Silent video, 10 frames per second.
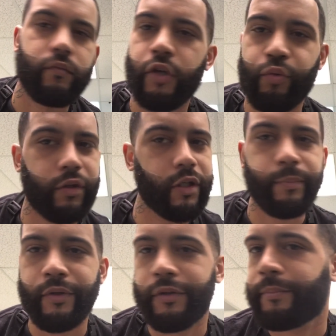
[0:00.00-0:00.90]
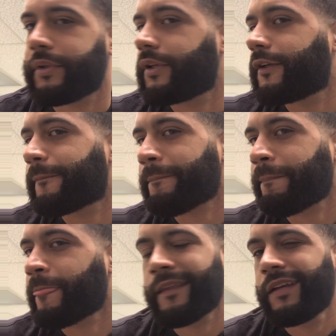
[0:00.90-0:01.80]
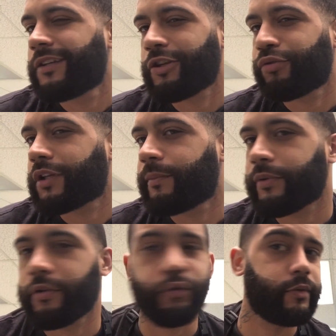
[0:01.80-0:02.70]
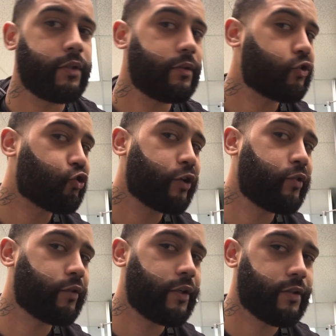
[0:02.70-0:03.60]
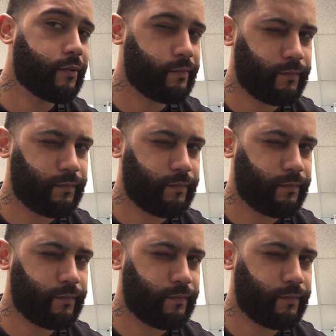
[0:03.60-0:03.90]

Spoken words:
No clip on the bed. No clip on the bed. Straight razor.